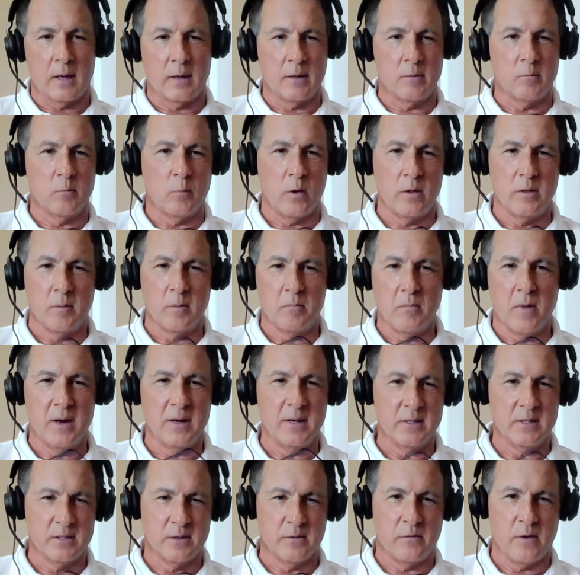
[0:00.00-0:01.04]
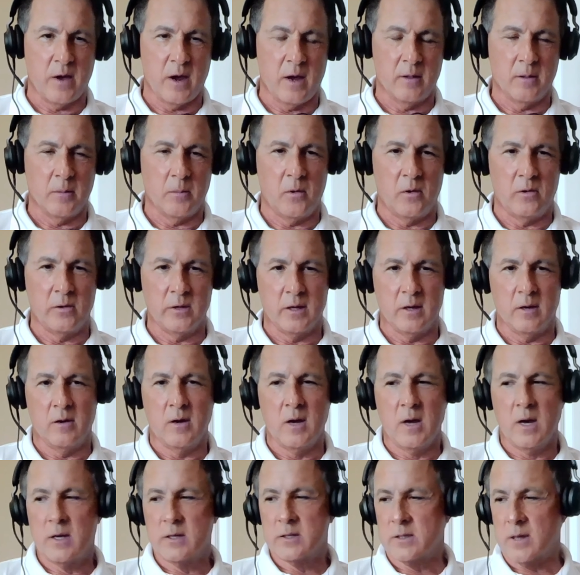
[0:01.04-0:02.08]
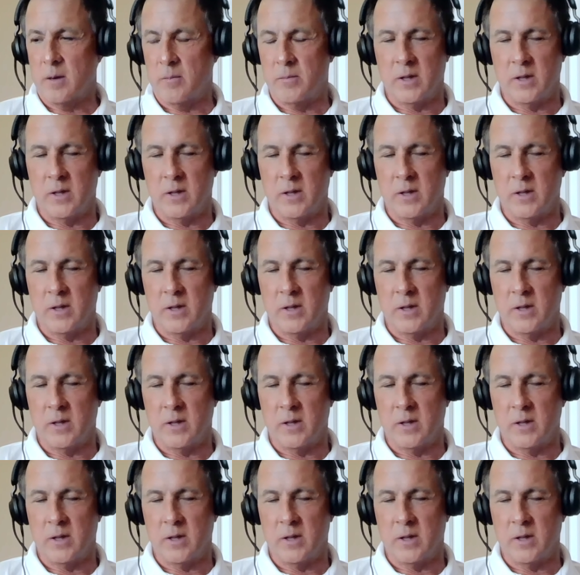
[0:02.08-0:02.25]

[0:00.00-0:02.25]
And when the money's available, yeah, some